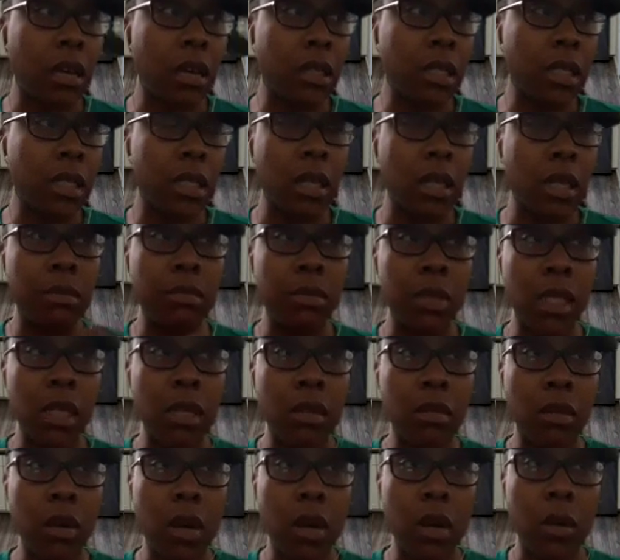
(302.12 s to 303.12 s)

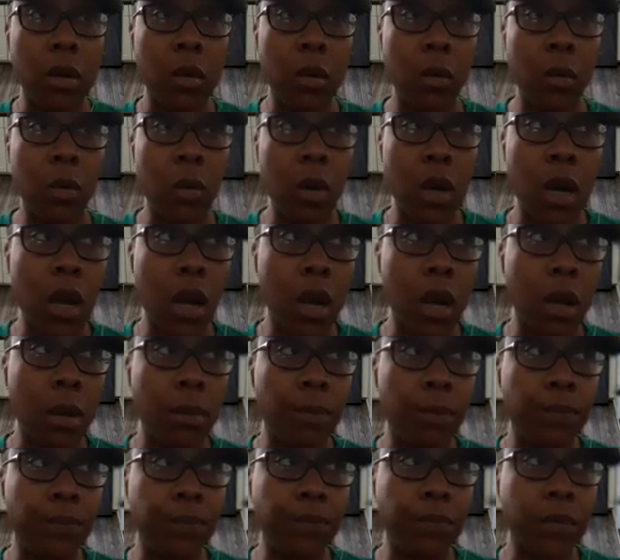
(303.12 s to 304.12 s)
sub-zero
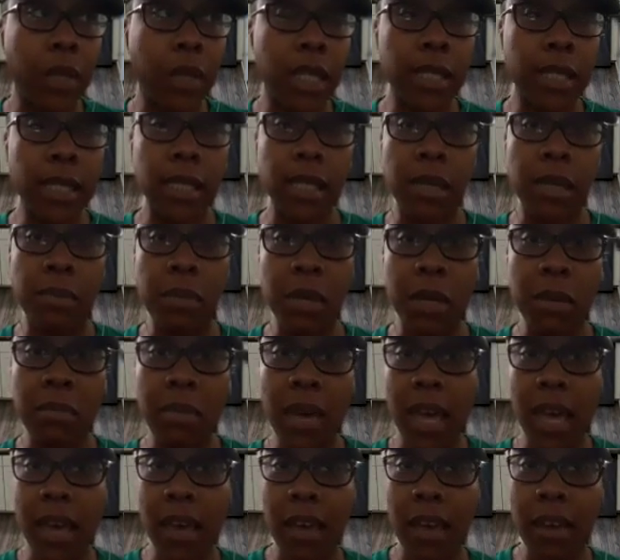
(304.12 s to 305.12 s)
sleeping
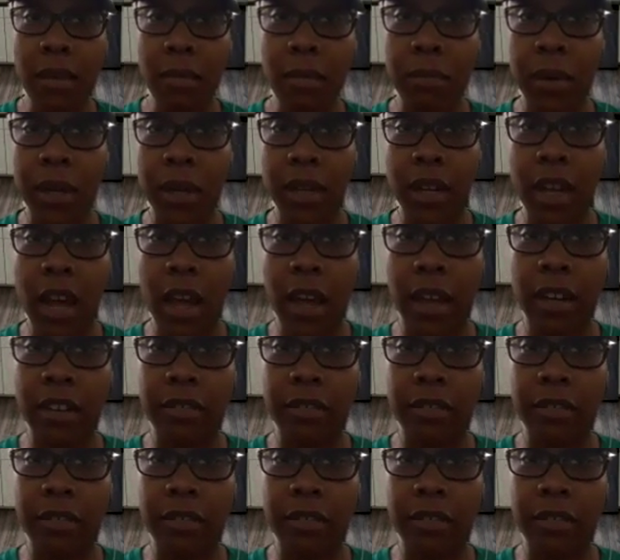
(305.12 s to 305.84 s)
bag, but kind of a